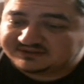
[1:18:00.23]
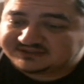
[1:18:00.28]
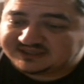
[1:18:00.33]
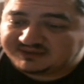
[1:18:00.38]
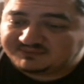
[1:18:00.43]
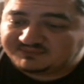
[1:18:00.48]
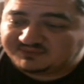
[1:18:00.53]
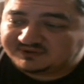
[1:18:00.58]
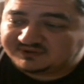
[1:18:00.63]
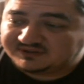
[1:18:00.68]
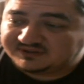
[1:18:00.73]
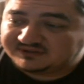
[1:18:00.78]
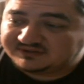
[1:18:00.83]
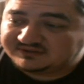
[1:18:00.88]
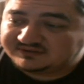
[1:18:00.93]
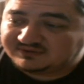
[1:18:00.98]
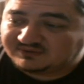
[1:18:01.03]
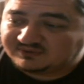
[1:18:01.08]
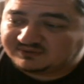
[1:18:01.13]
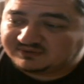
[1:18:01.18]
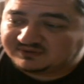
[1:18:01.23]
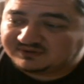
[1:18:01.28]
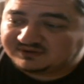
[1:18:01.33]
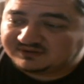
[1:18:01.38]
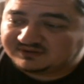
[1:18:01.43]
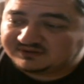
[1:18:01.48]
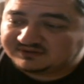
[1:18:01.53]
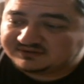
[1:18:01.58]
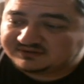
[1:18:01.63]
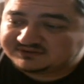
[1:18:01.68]
same one,
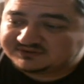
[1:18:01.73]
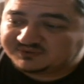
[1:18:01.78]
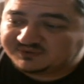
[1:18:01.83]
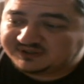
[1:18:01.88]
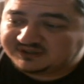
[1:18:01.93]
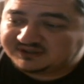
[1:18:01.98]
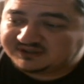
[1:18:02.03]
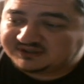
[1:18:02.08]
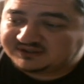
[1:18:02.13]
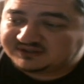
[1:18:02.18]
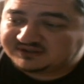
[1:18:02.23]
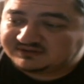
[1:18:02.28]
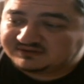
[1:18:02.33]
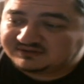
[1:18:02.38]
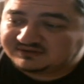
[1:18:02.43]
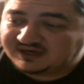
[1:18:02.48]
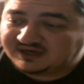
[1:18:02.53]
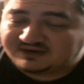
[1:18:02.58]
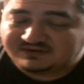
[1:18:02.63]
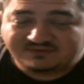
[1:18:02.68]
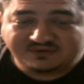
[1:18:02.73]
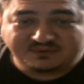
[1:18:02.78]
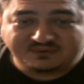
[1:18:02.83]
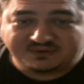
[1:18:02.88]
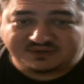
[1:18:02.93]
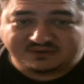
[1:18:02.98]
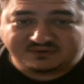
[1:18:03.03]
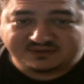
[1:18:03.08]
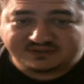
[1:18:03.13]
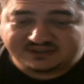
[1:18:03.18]
or Twitter, or however you
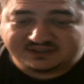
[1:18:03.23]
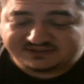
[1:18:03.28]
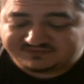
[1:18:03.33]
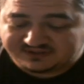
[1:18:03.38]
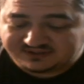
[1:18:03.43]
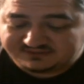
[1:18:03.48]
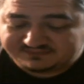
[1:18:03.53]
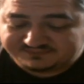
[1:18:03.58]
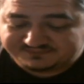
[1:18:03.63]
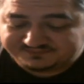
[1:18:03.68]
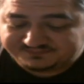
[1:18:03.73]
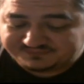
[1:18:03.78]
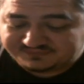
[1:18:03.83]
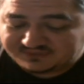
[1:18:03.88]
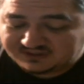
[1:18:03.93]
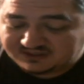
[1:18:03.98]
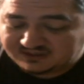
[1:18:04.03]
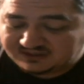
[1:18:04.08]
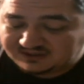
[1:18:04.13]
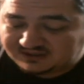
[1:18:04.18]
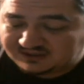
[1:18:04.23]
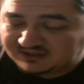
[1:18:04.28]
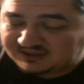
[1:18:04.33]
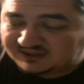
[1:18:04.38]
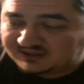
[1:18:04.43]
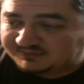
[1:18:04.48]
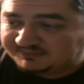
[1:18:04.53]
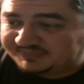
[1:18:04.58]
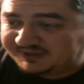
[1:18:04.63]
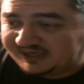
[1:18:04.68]
want to do it, that's fine.
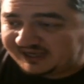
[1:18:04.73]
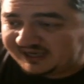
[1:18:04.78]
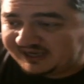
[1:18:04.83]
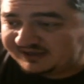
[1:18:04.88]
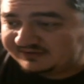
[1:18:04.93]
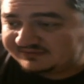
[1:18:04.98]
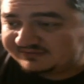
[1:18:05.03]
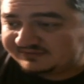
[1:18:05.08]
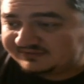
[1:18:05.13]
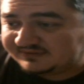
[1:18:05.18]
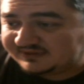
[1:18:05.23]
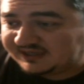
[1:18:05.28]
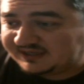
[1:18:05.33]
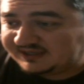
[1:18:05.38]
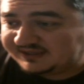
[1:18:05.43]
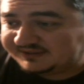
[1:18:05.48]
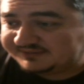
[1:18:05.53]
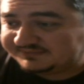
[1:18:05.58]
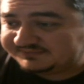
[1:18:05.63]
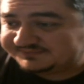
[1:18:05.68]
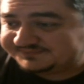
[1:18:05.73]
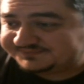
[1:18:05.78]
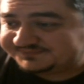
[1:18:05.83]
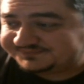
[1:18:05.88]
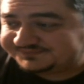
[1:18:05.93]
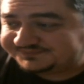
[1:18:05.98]
But yeah, I'm